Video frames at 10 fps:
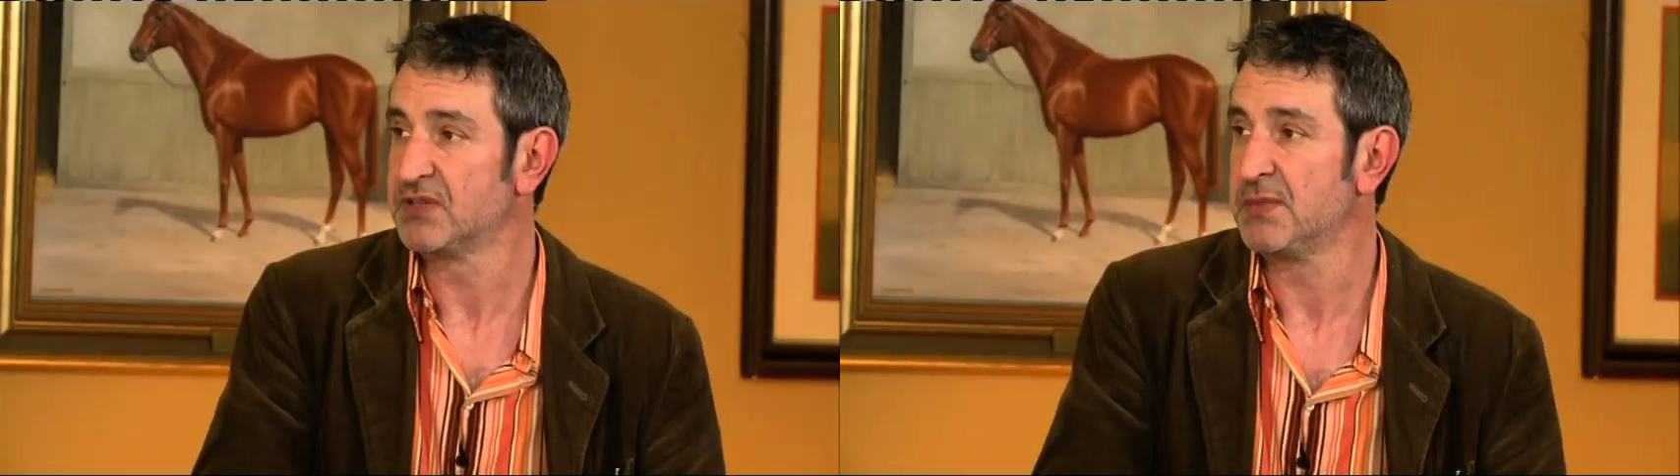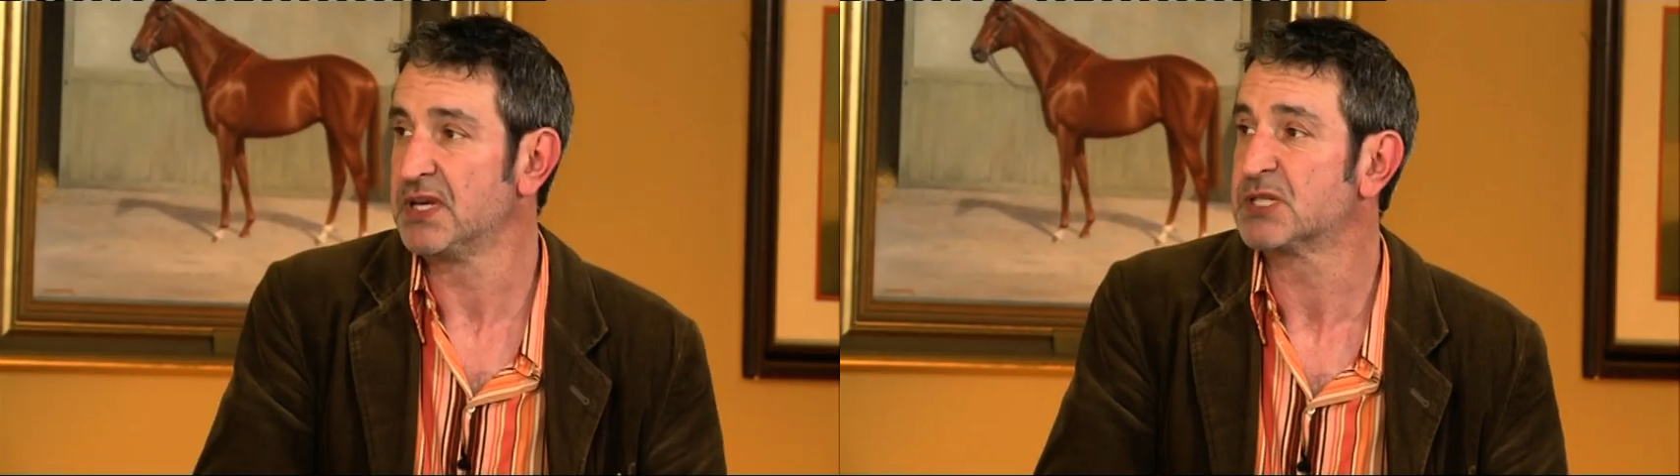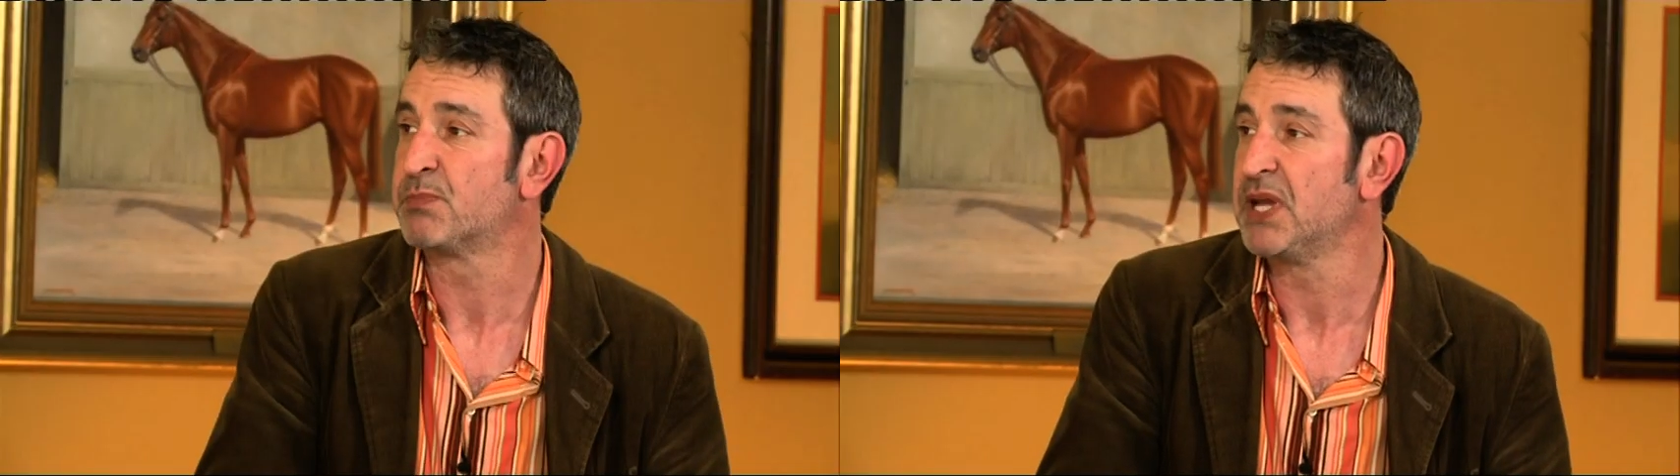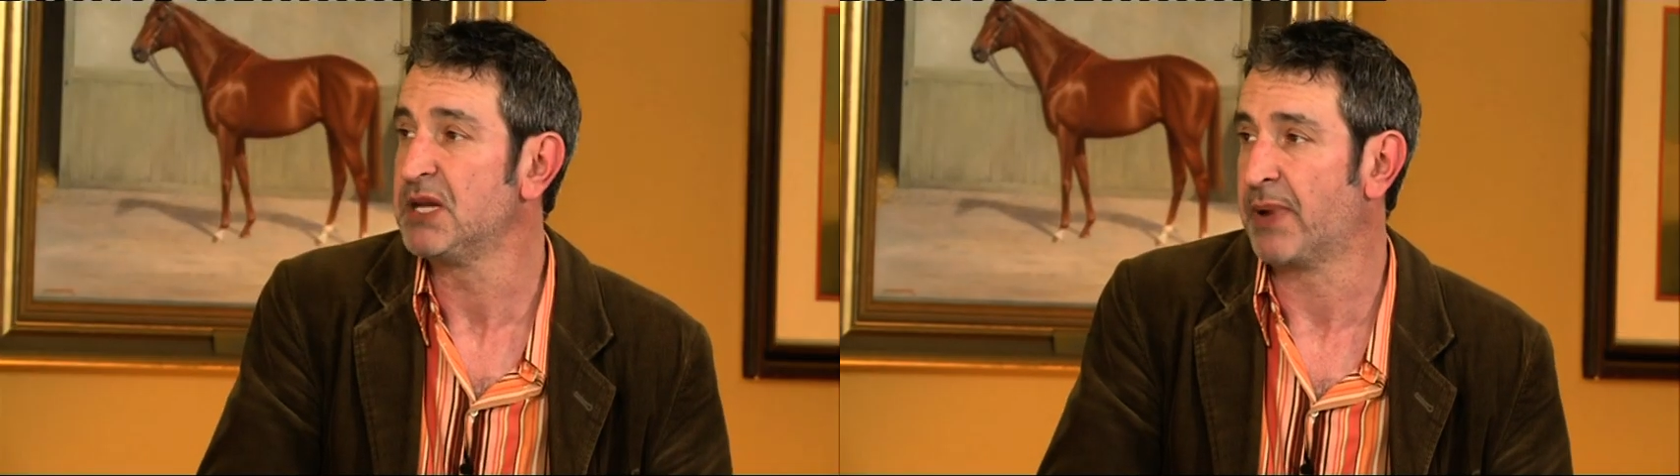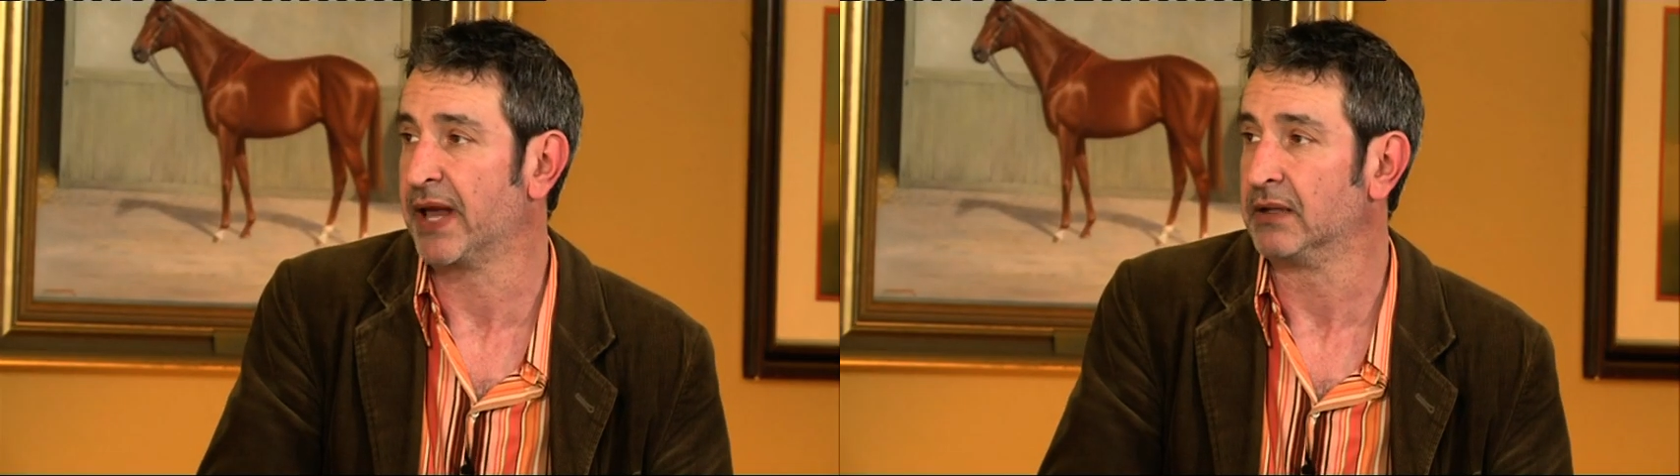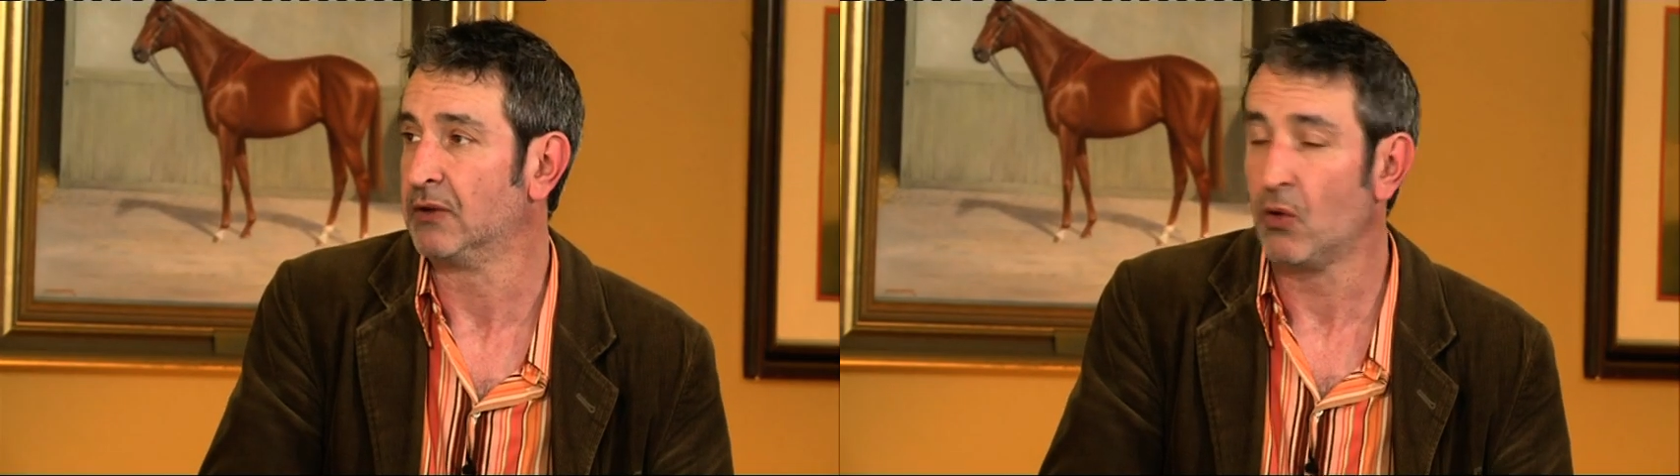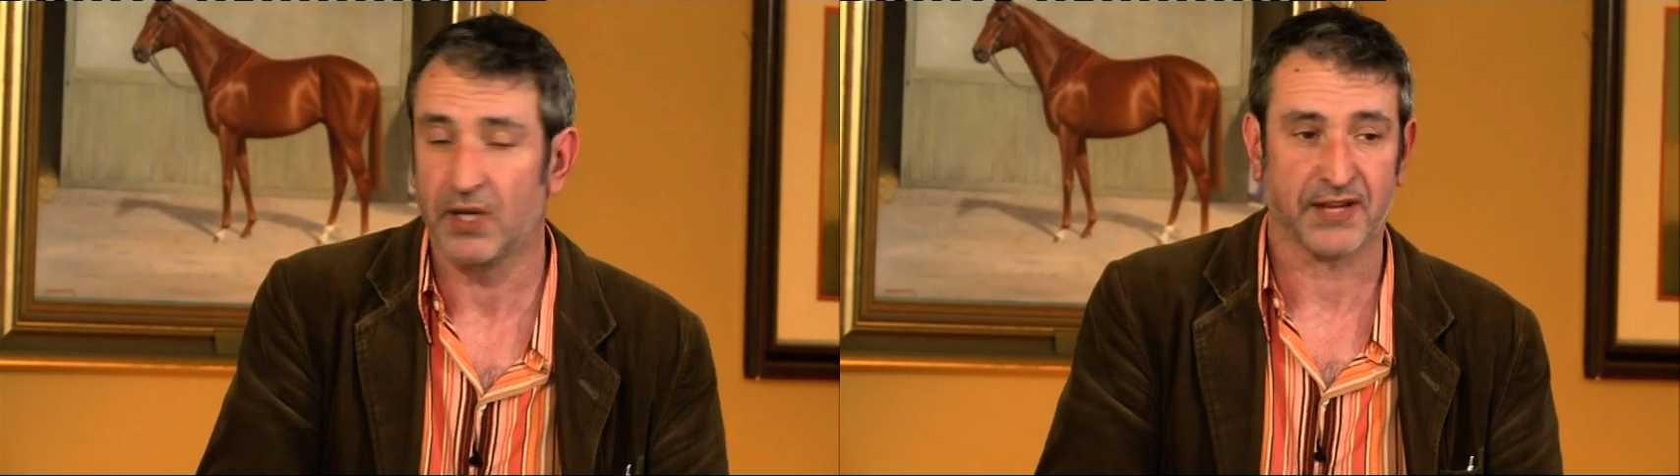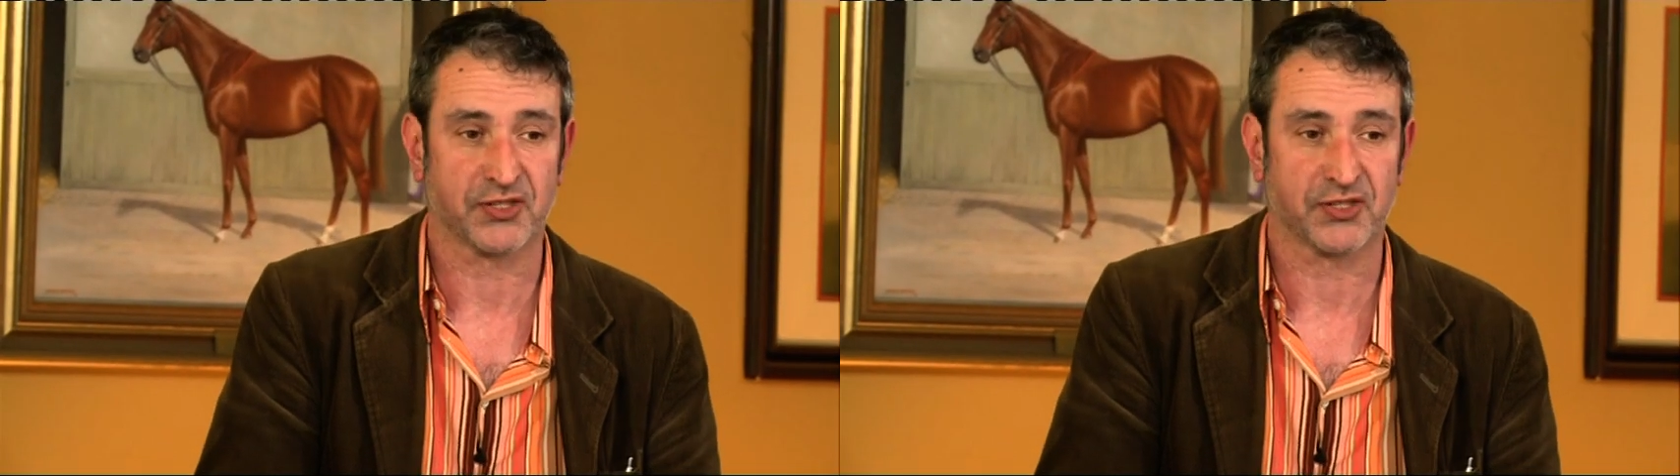him in a speed battle. All he has